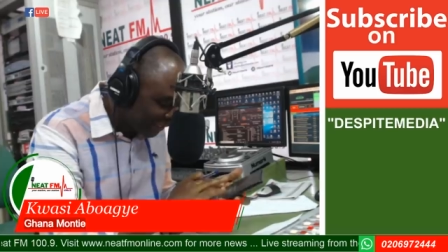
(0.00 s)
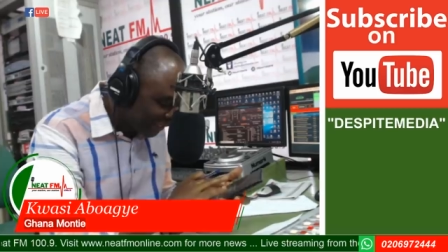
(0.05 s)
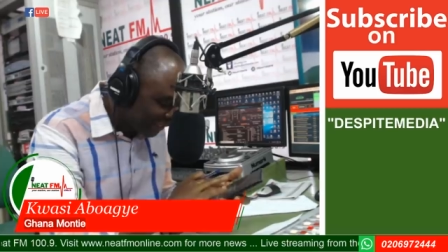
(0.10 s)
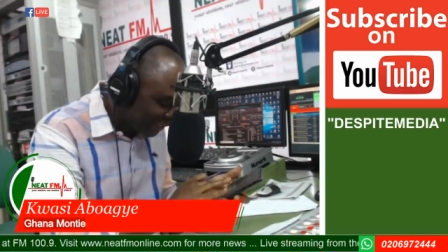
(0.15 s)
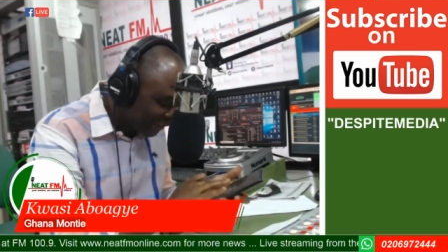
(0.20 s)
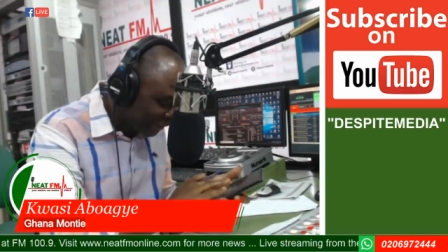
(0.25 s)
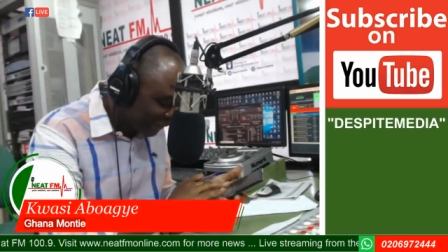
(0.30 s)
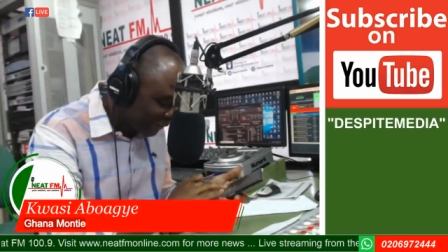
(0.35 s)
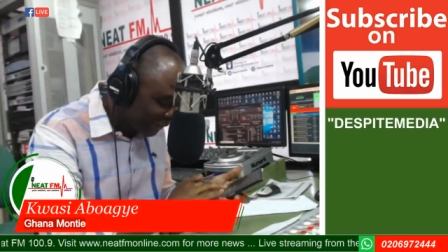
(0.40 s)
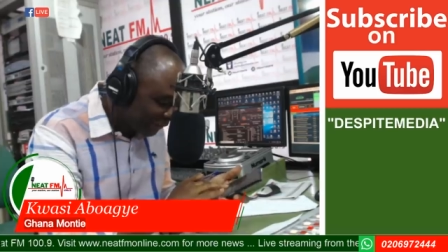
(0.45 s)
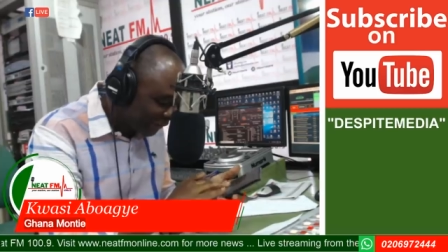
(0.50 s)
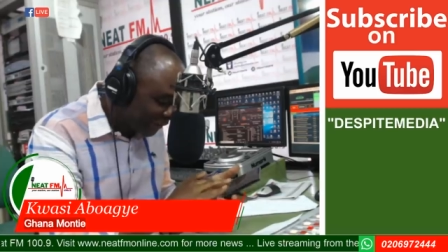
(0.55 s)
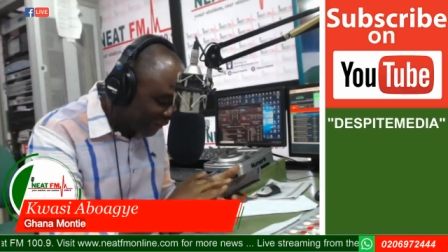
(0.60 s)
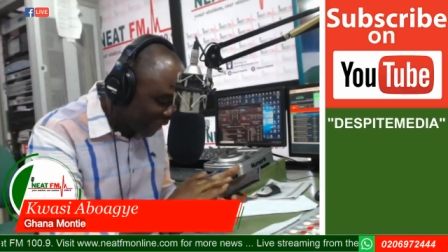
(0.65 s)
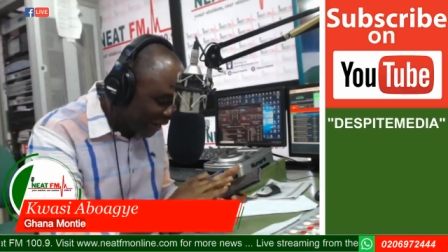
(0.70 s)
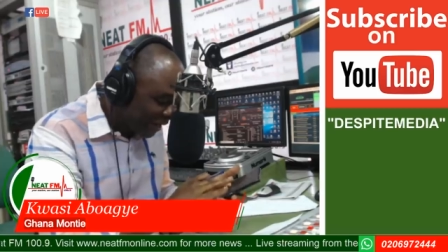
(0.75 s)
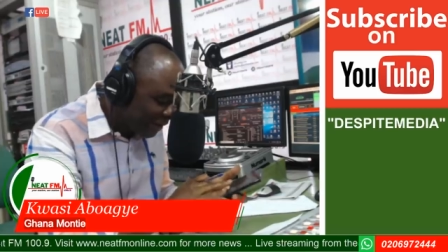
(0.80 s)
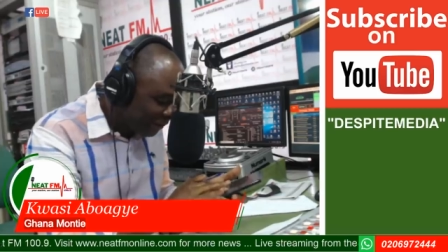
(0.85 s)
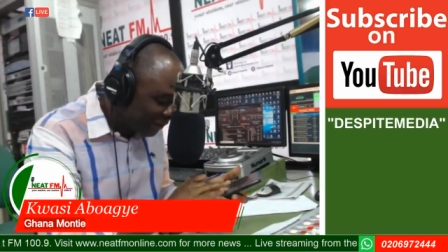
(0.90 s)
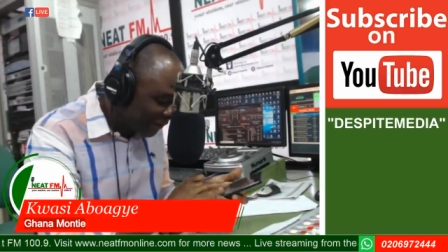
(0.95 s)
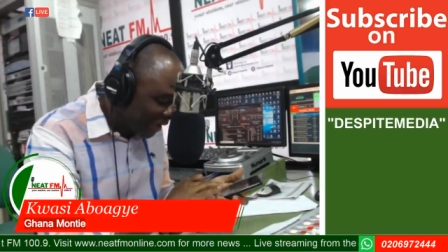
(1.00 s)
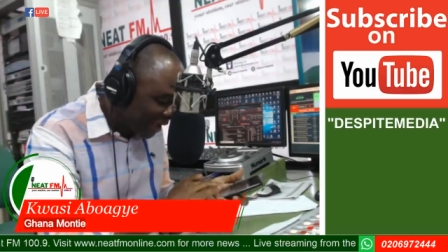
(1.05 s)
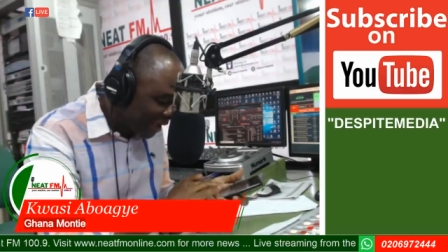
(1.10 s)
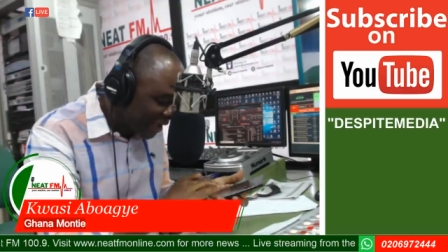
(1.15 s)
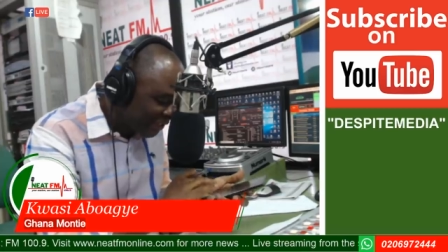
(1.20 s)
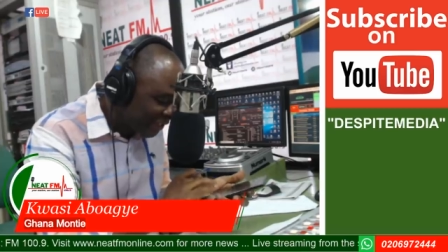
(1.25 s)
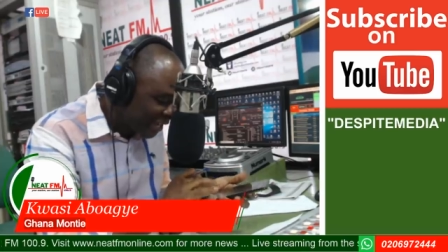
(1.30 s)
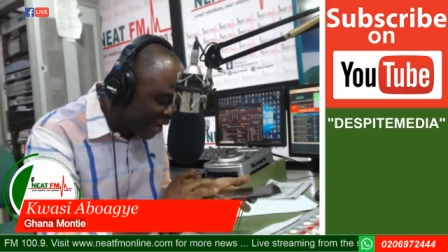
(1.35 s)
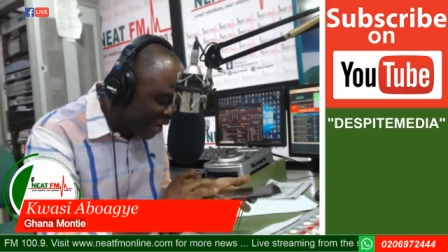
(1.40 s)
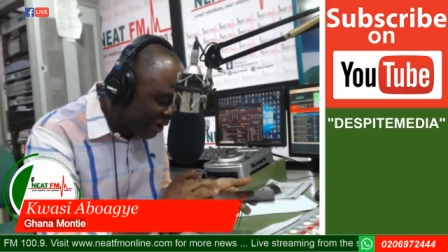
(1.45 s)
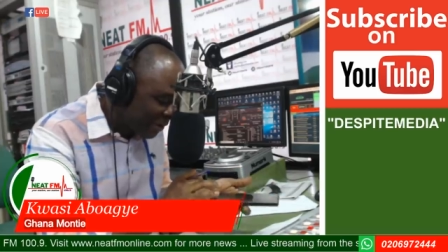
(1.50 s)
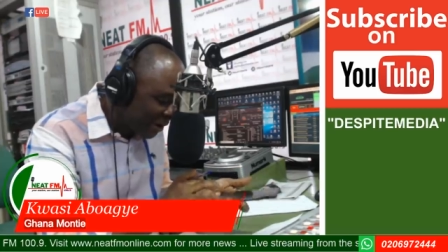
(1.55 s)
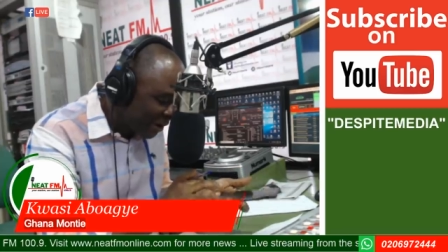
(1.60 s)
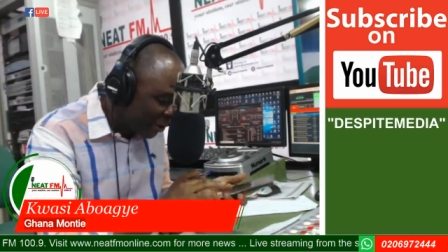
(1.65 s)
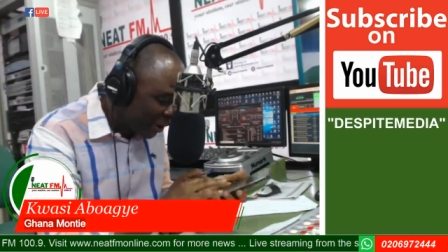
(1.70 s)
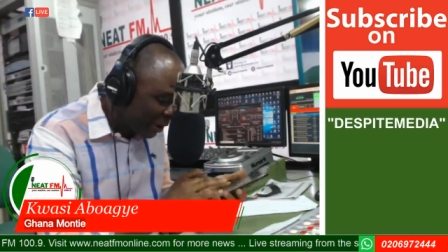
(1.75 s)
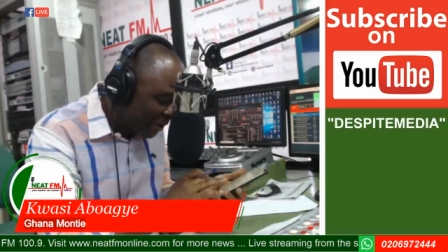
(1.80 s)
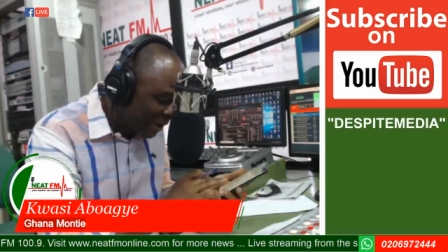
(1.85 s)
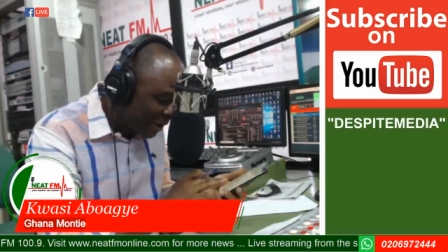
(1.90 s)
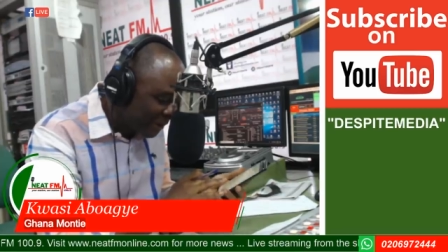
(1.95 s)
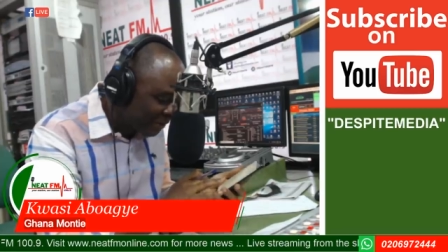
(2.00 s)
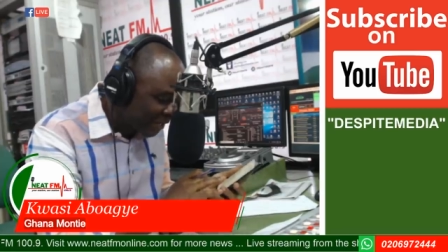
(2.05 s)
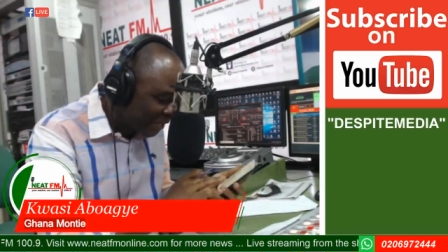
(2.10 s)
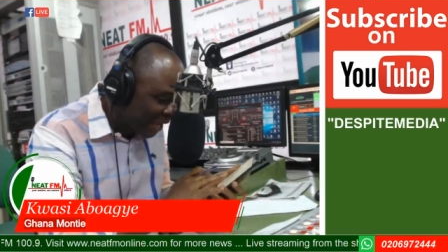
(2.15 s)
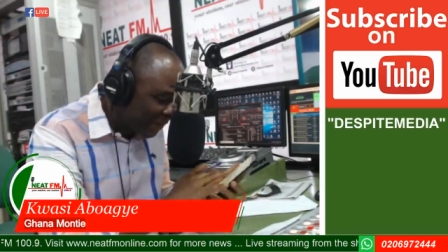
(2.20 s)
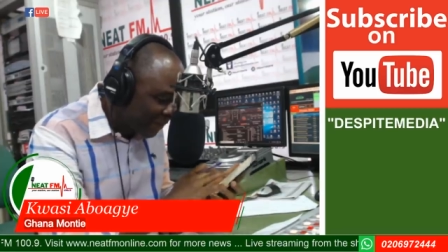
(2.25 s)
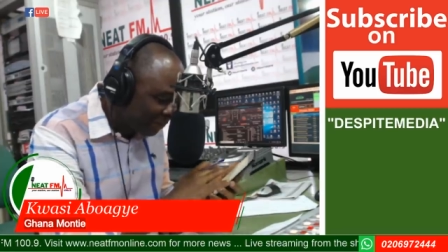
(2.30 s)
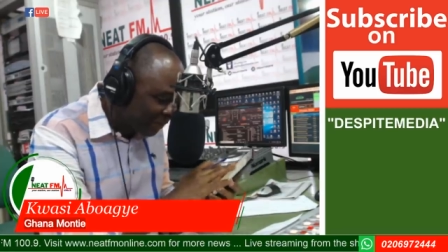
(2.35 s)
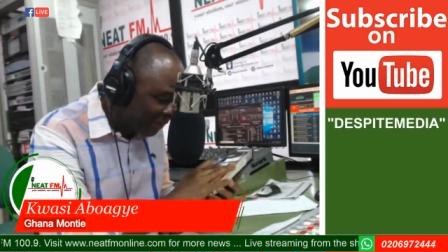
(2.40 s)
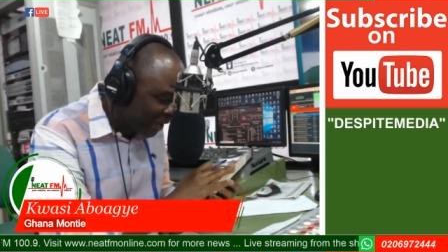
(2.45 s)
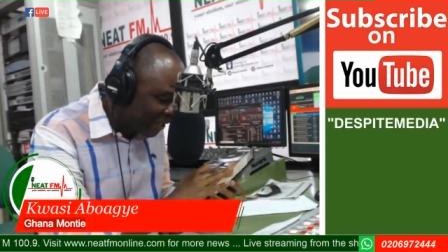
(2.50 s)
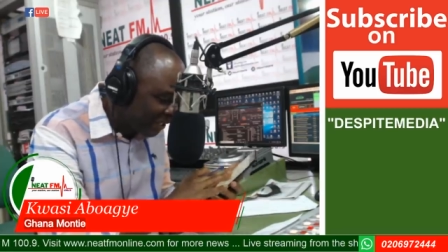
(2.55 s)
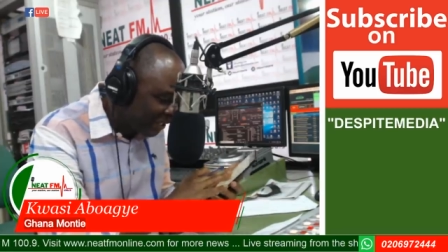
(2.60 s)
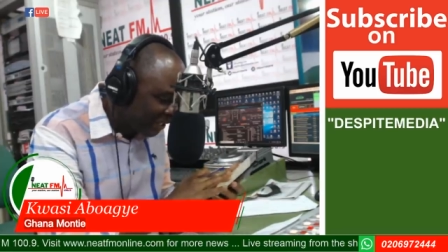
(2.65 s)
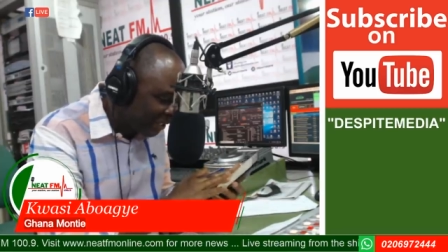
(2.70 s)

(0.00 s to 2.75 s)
right. Nana, answer now by Koyem said,